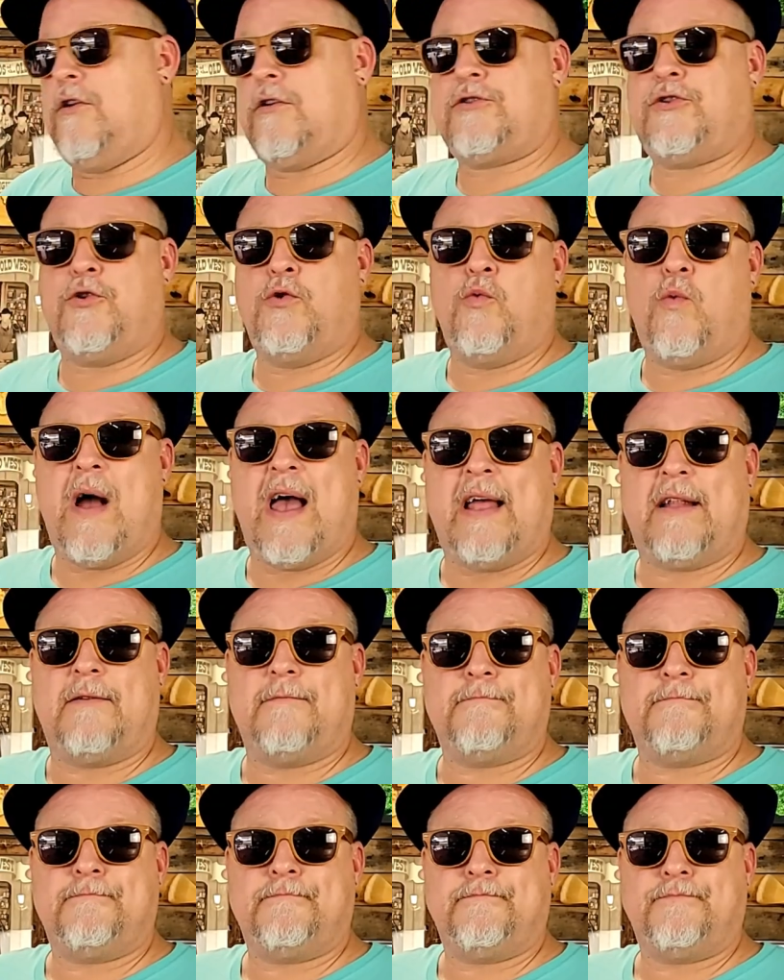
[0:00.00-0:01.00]
to look too wet,
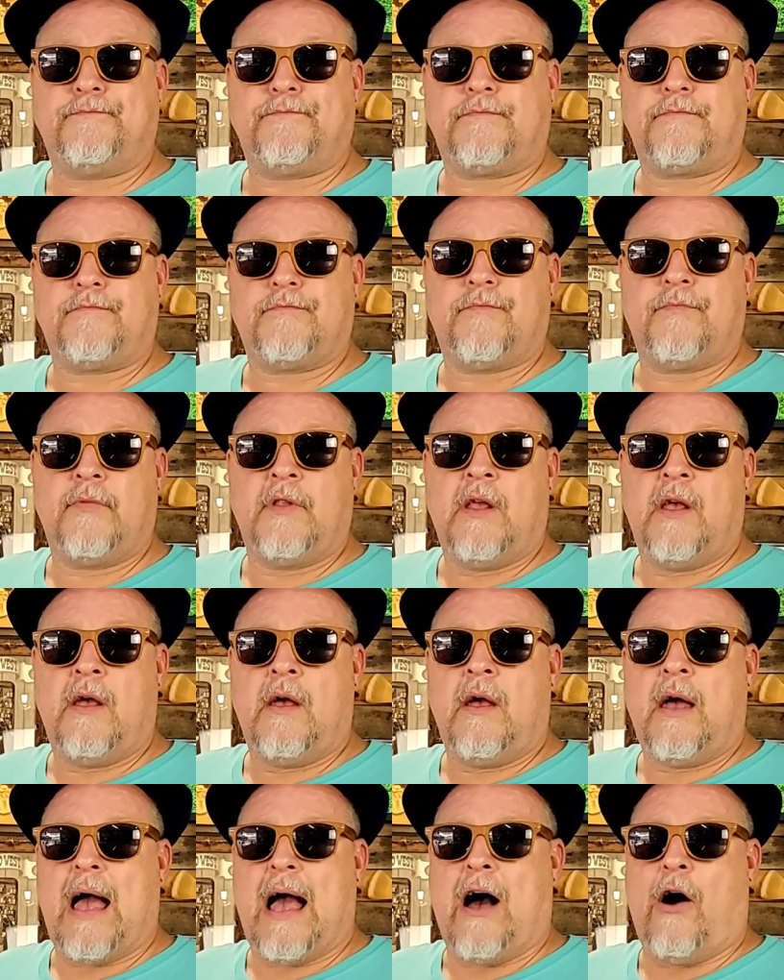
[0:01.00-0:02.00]

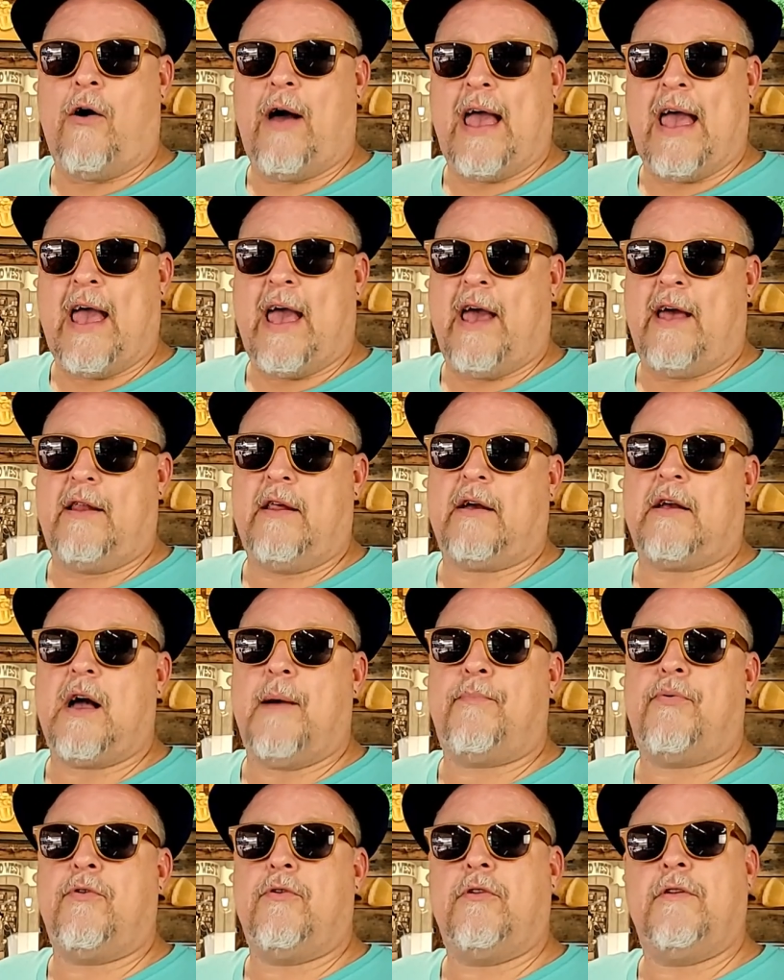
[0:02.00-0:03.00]
I'll add a
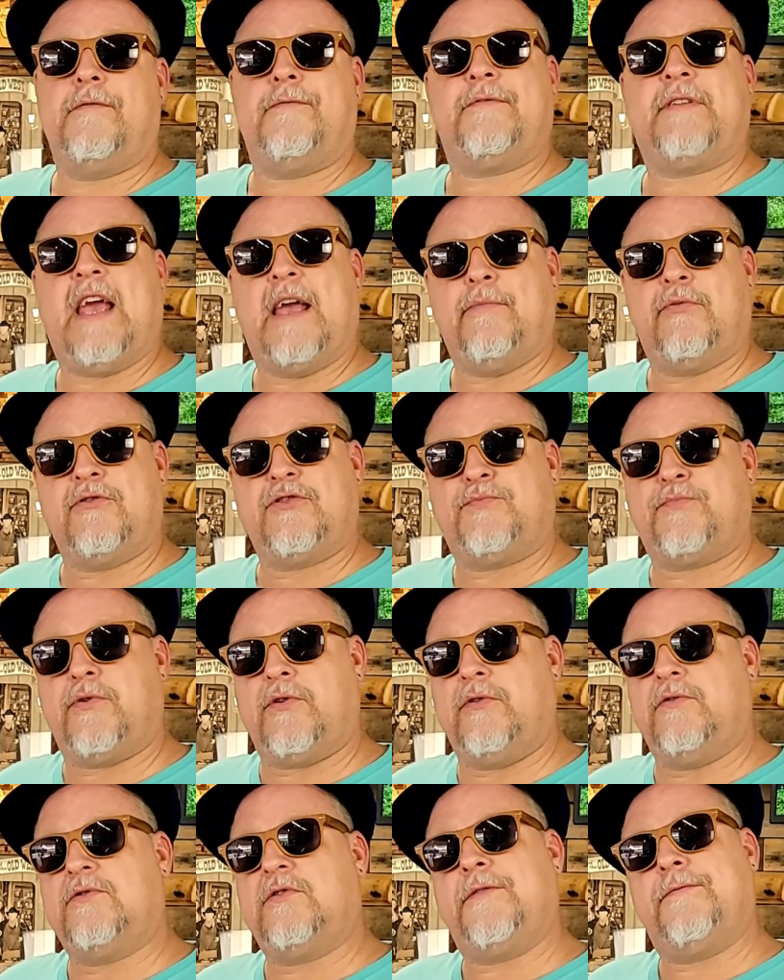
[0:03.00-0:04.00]
couple of
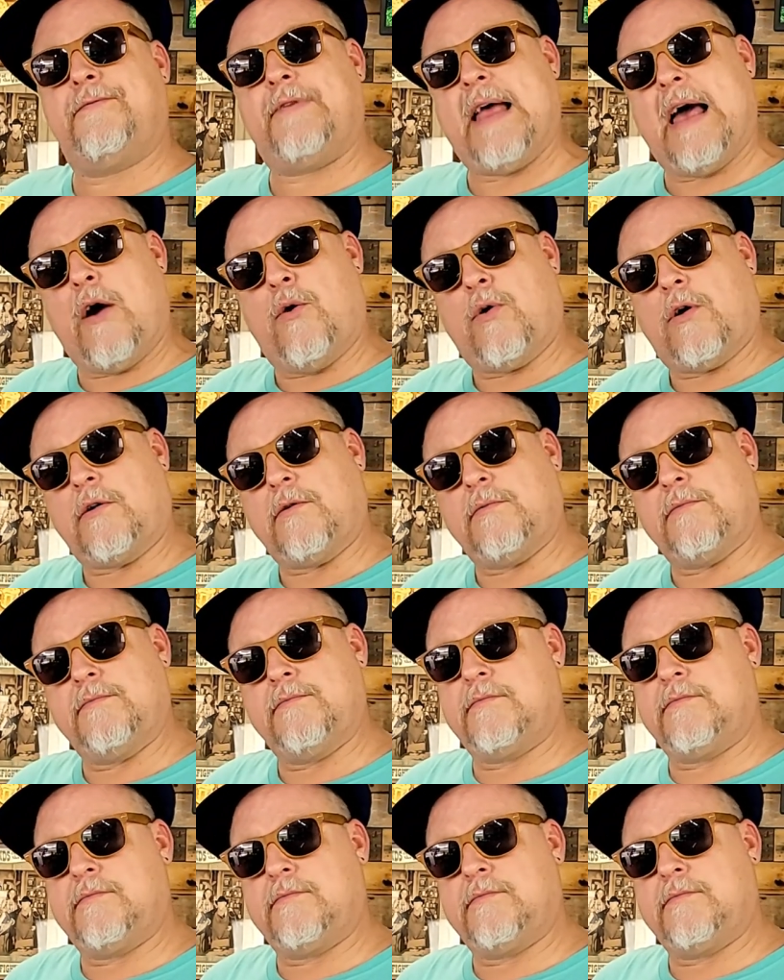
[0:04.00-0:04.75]
tablespoons of flour.